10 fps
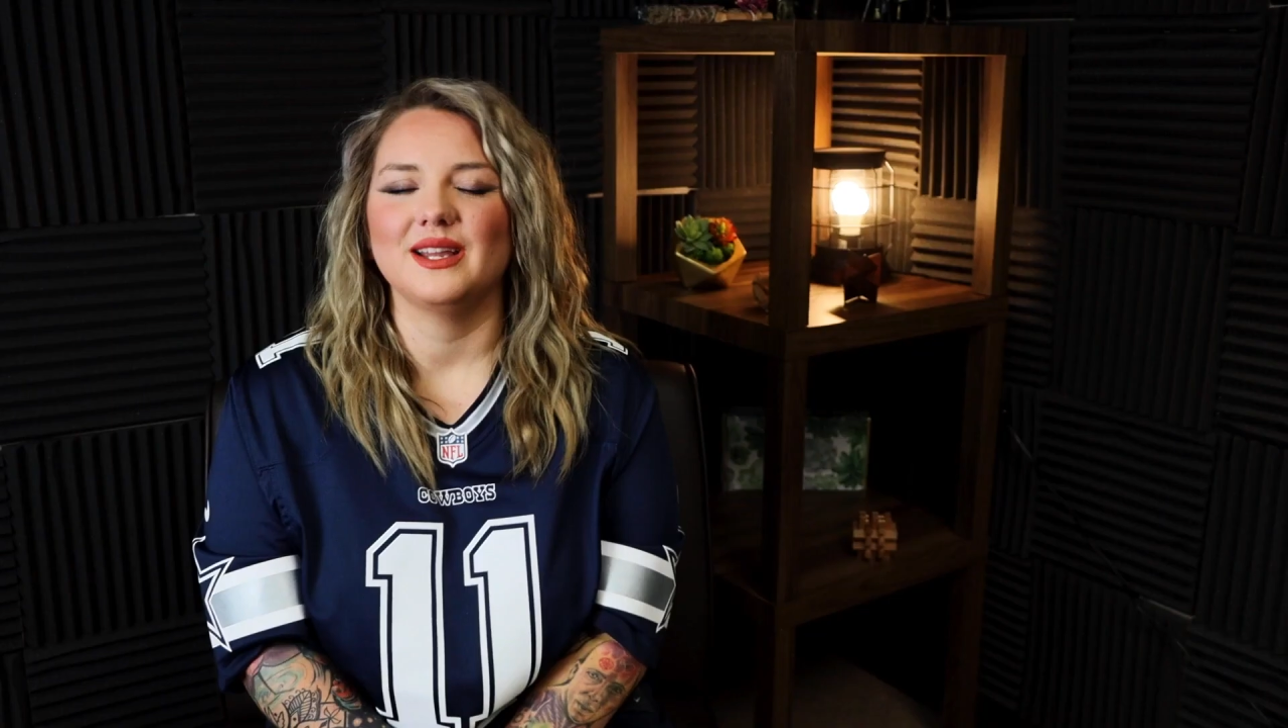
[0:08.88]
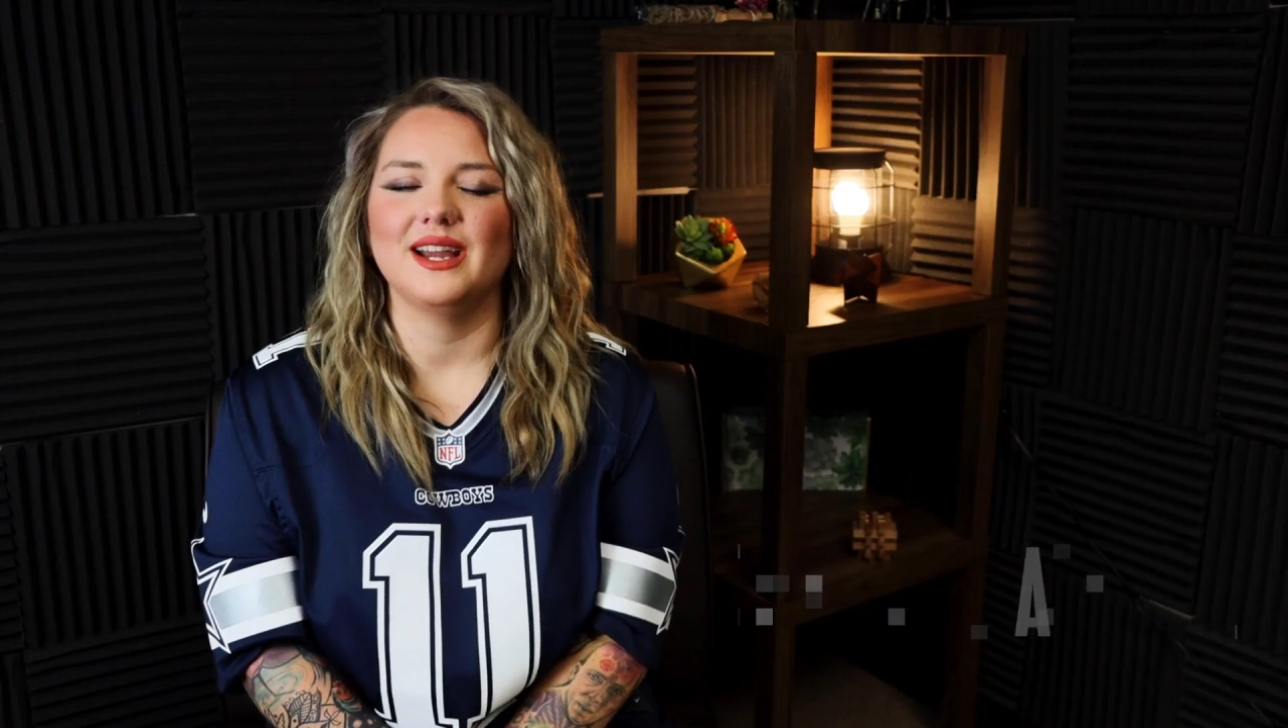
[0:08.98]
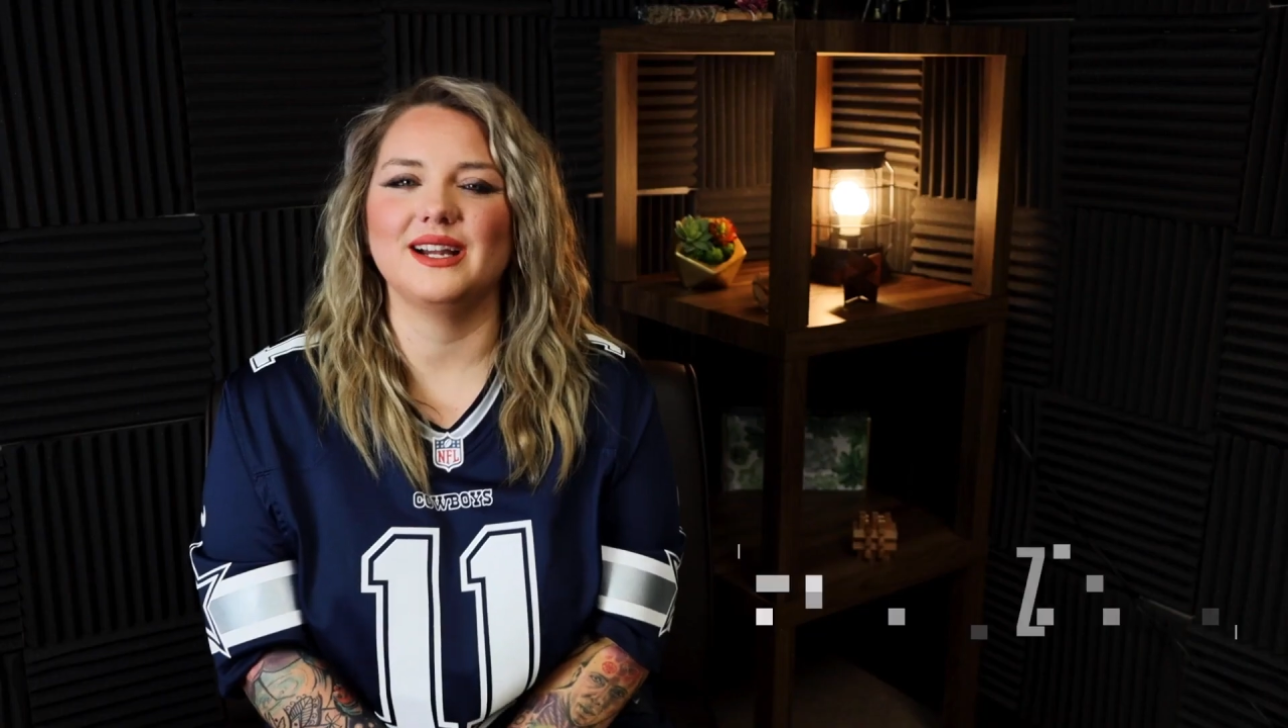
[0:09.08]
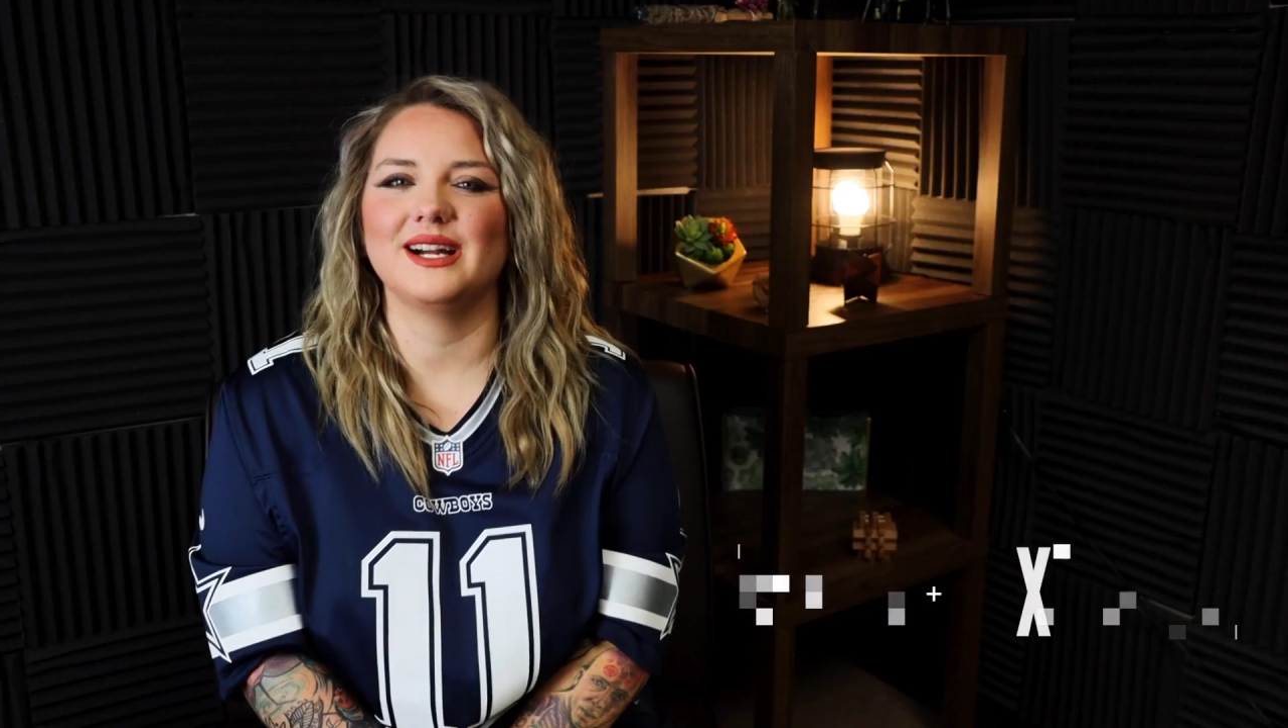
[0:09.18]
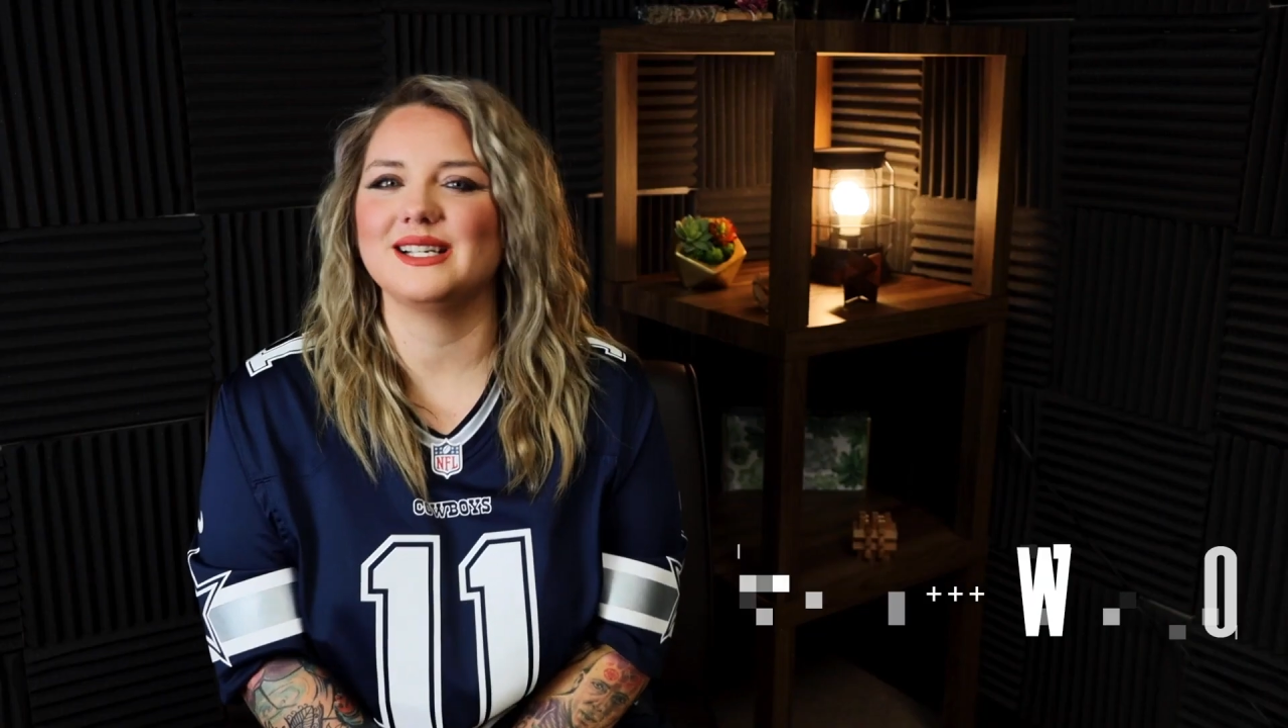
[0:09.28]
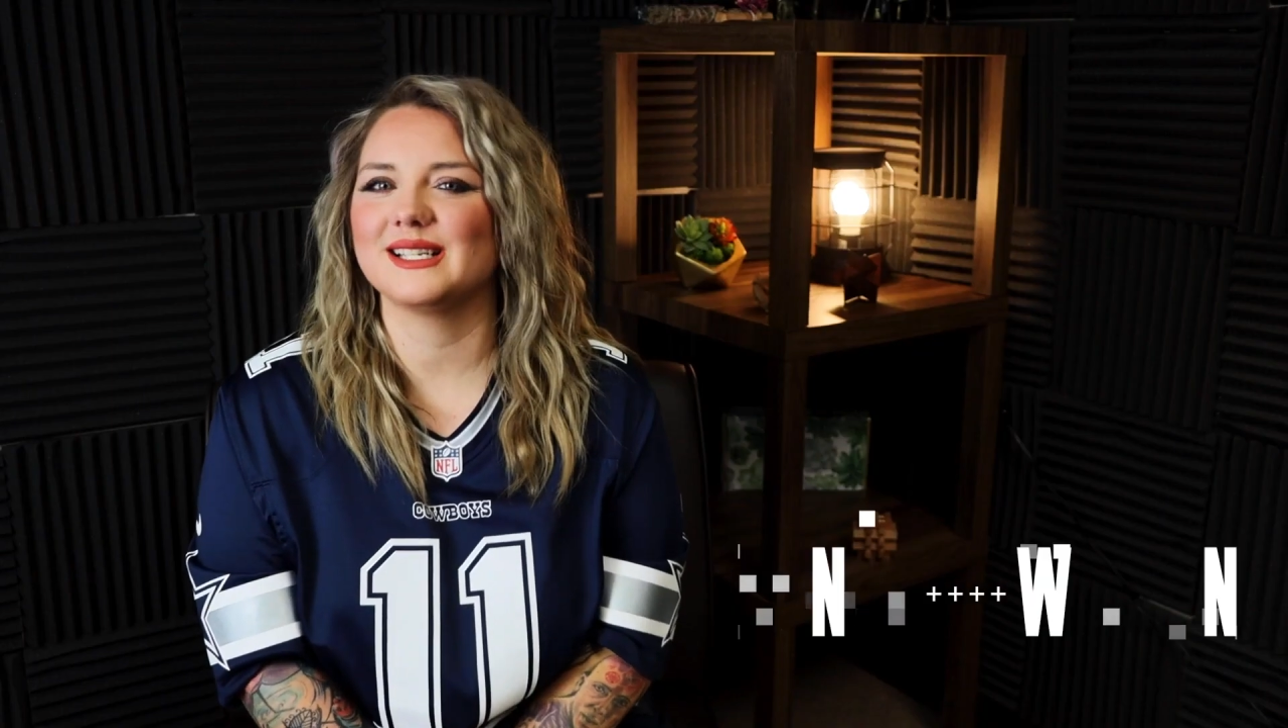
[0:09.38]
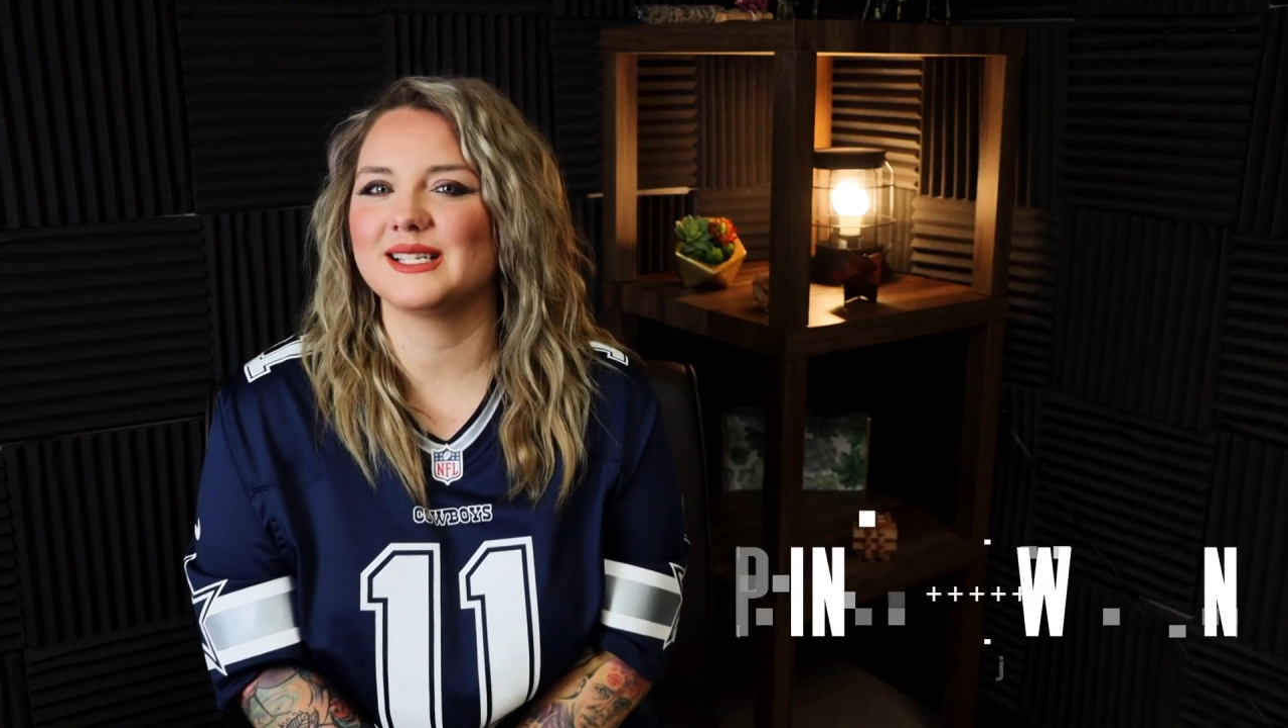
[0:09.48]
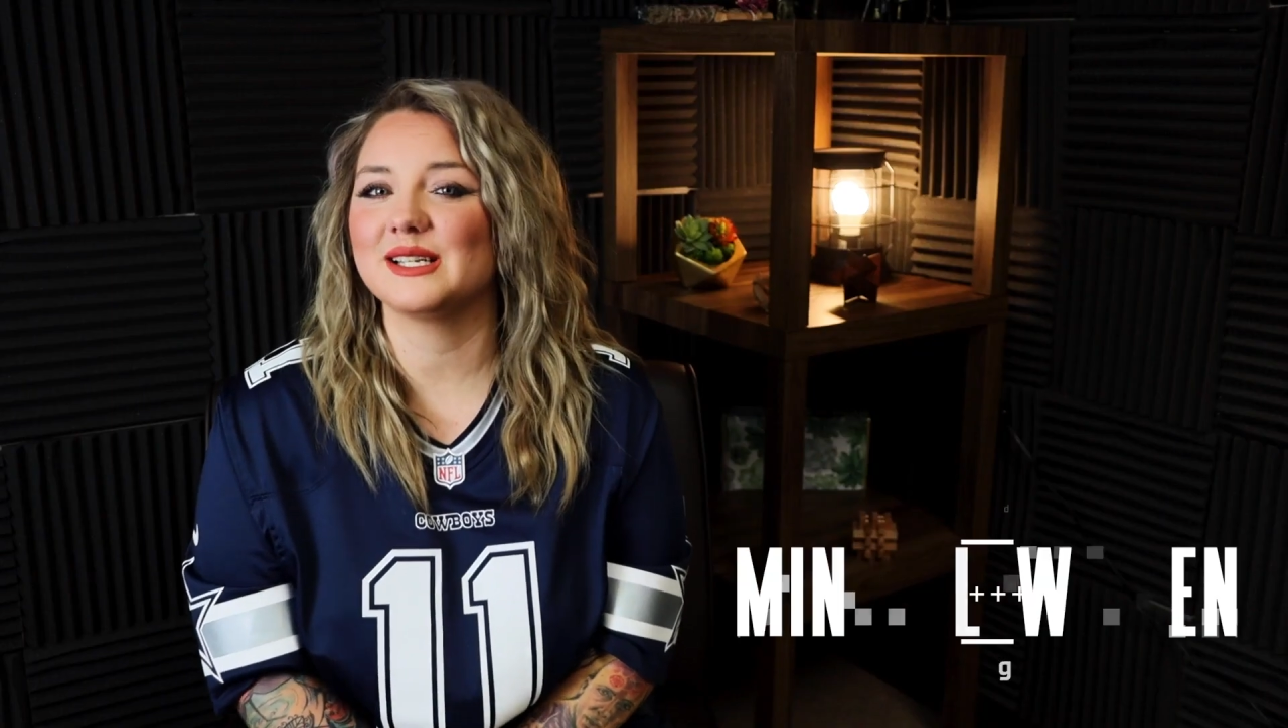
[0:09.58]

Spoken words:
Hey guys, this